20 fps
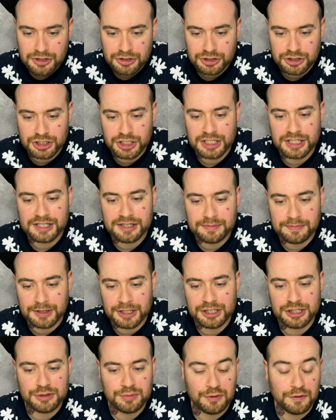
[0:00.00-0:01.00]
She
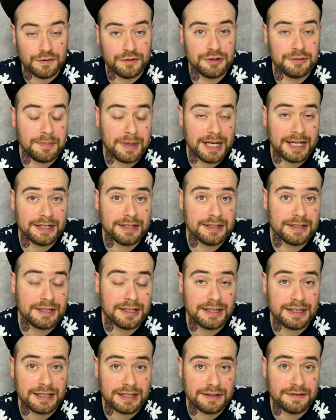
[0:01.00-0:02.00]
explains she moved to Japan to
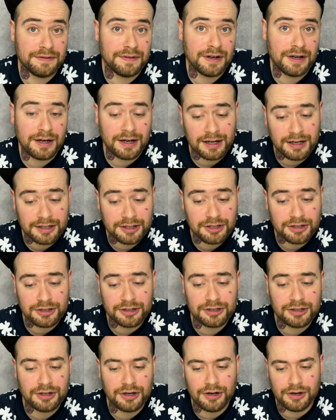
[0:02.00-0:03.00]
live on
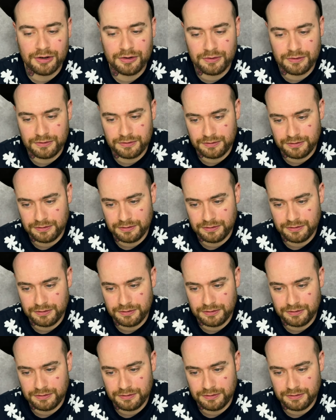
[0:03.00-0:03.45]
her own.